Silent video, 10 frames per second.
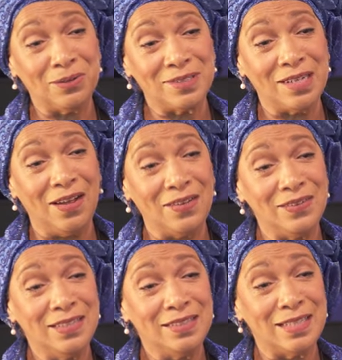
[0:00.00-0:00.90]

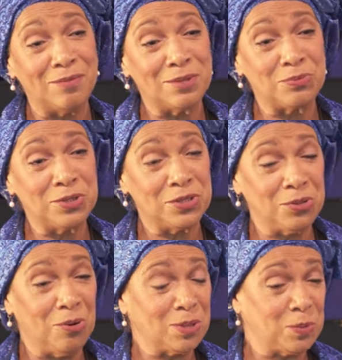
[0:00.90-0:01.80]
Hotel that was restored.